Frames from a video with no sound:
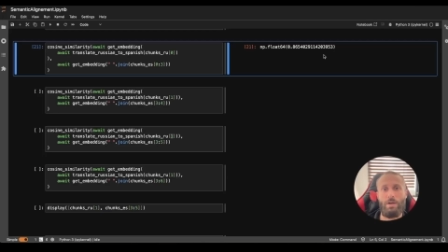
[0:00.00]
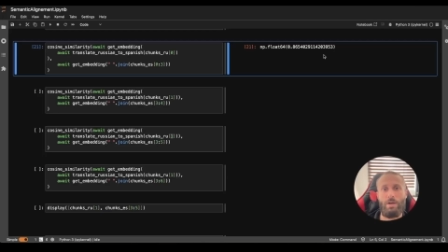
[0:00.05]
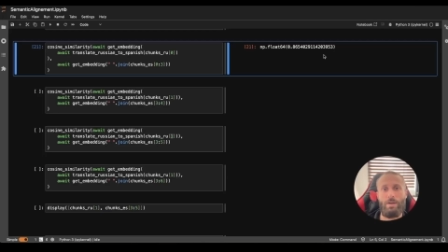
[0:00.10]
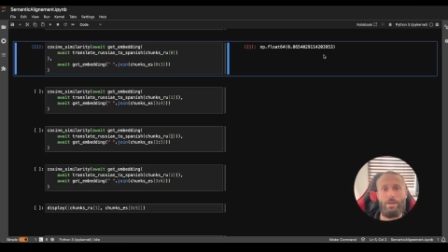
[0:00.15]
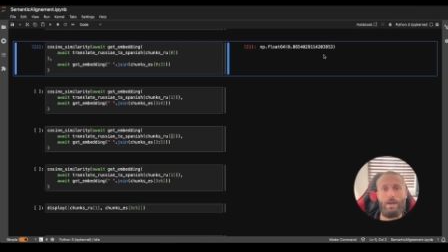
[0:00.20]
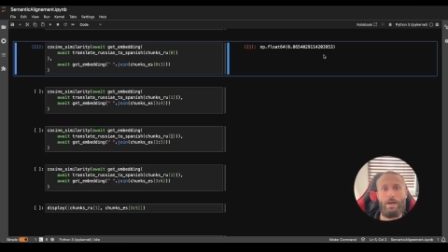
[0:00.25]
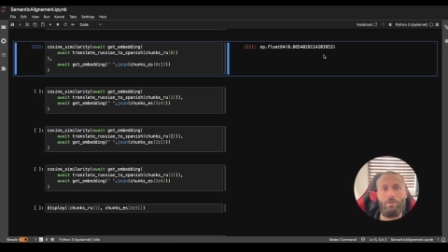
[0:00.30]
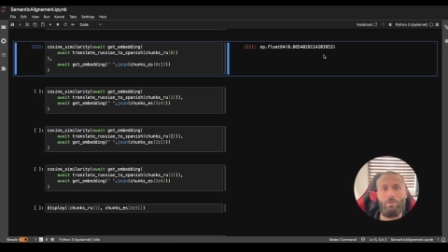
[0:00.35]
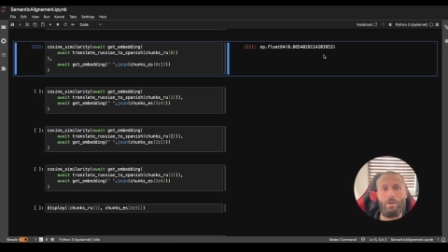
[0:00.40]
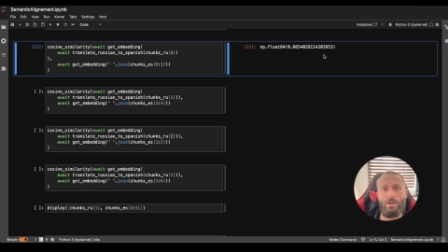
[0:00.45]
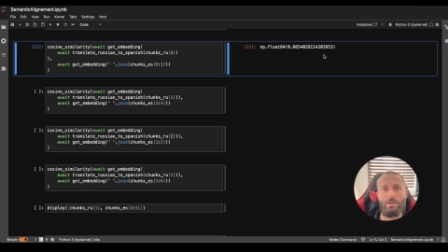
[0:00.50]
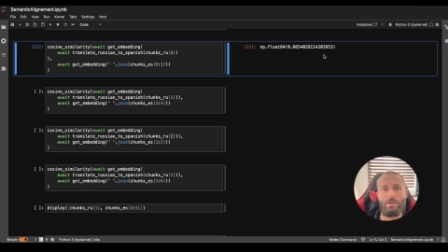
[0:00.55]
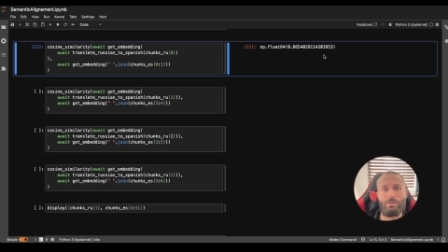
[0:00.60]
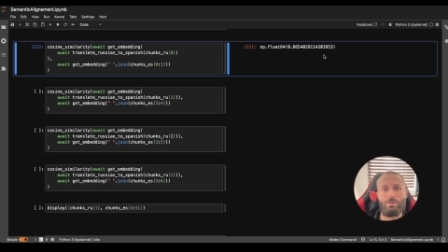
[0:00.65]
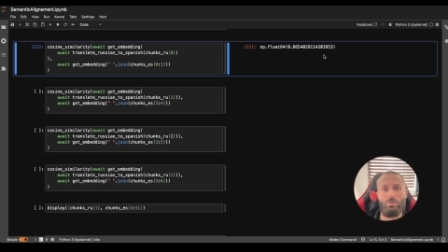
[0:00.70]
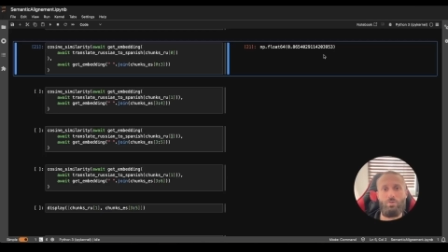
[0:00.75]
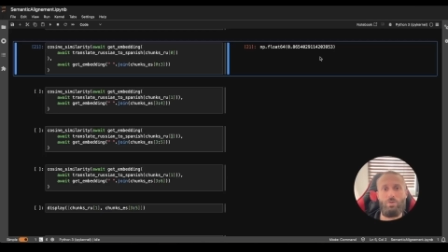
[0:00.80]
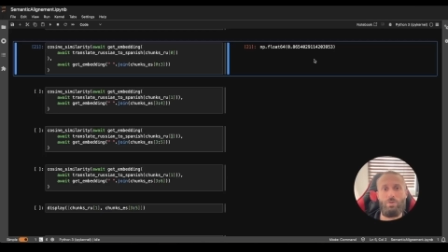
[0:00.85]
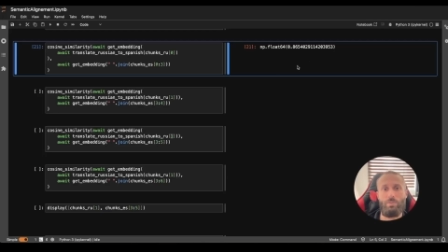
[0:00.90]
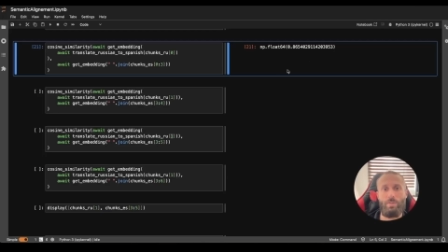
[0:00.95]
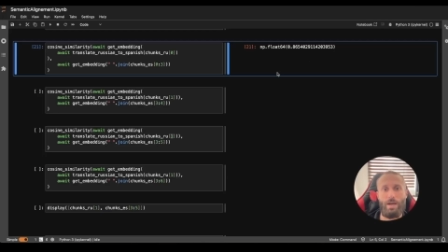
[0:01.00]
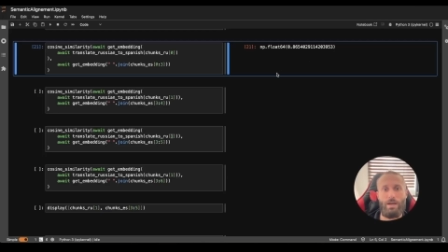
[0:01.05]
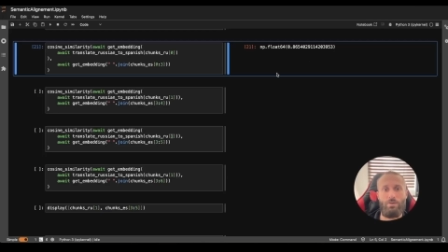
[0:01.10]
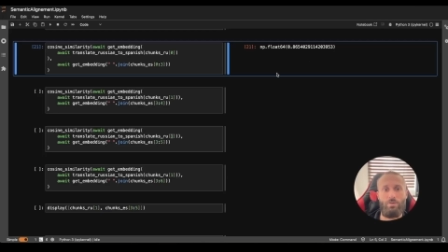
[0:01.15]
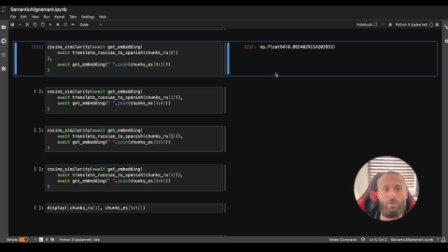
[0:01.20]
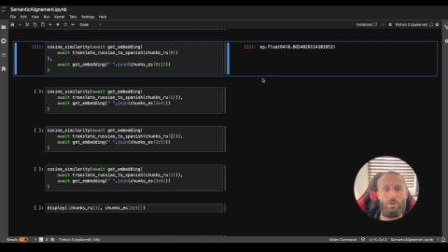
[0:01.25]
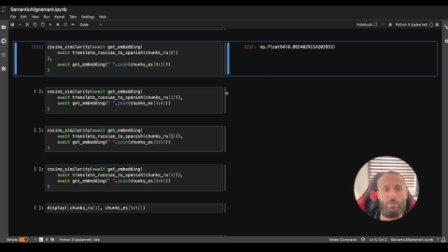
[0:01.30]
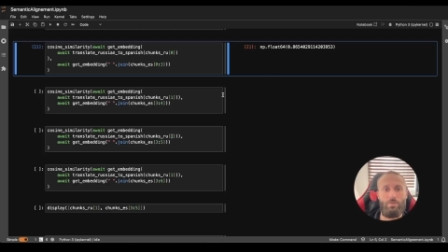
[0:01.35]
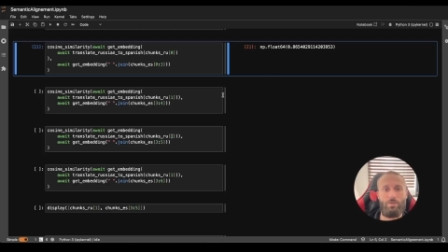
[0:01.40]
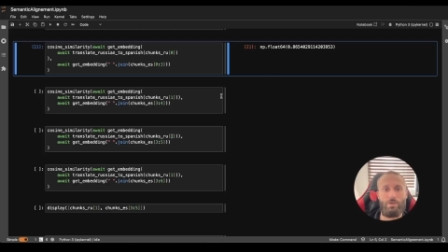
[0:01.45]
Now let's do it
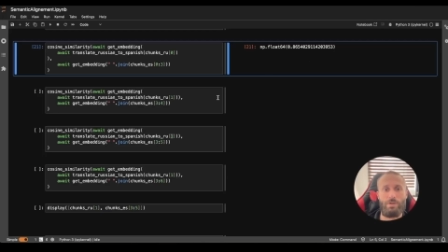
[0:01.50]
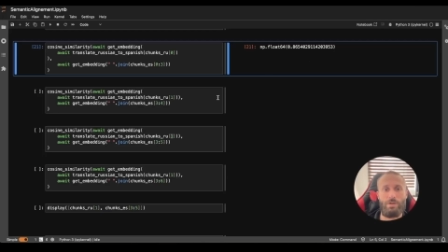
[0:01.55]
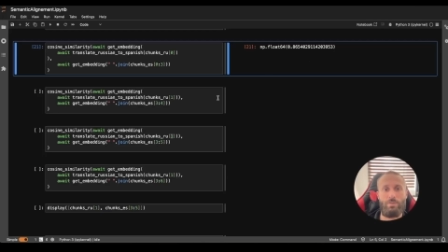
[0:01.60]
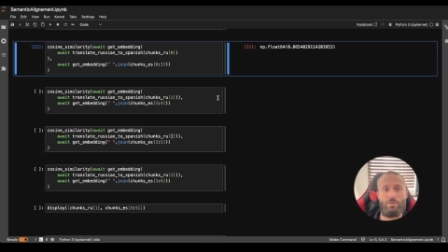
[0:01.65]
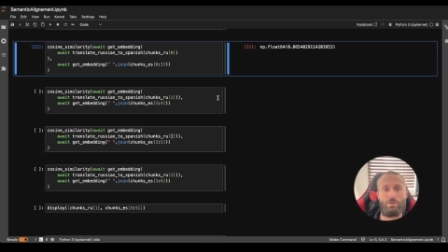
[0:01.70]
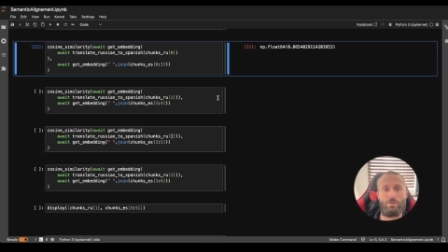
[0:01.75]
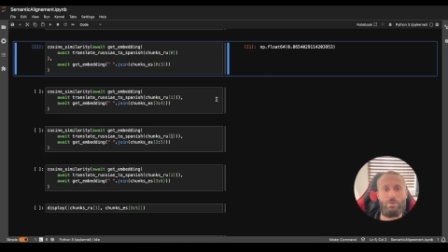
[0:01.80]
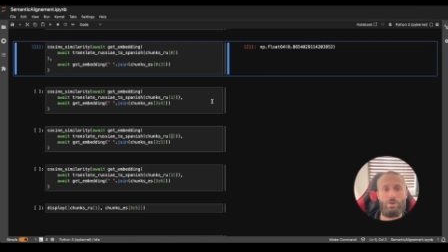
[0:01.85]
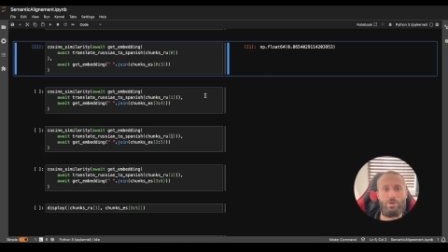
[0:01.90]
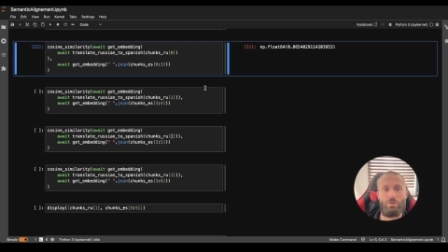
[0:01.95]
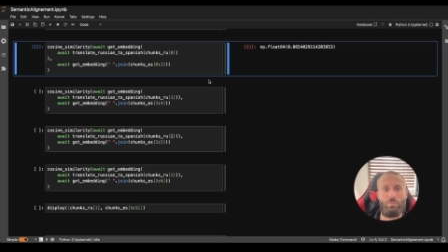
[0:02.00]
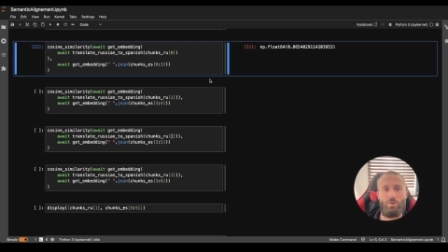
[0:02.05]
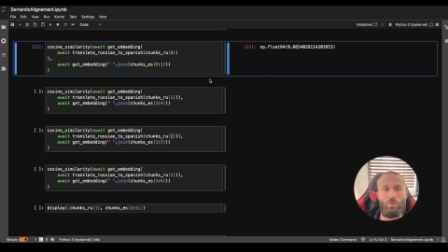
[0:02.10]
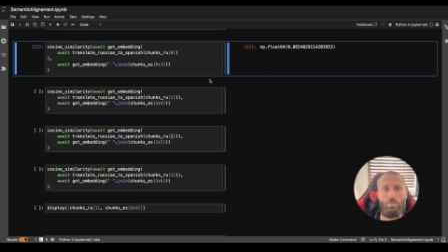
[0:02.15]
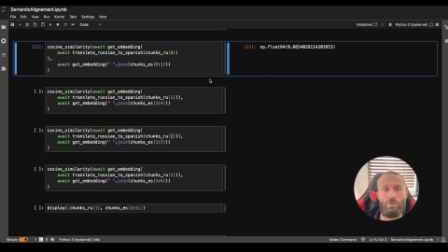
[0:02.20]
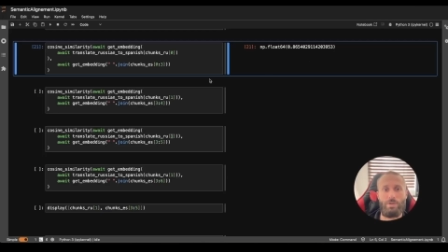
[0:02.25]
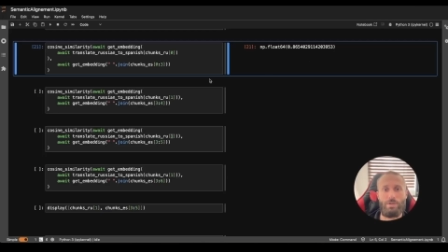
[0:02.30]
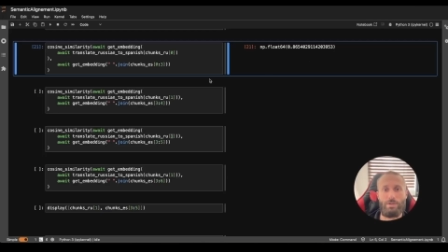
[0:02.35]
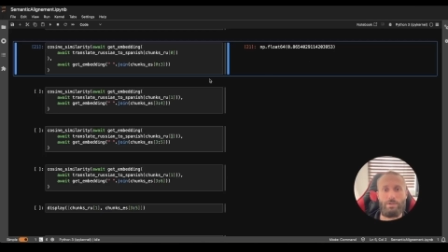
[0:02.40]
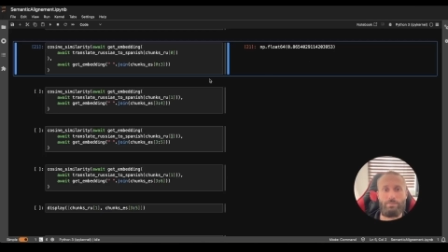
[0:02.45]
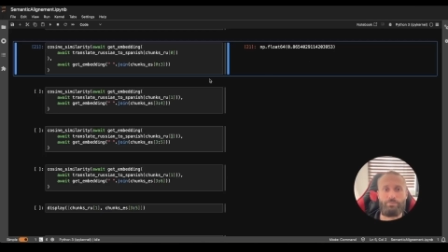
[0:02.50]
manually for the demonstration purposes.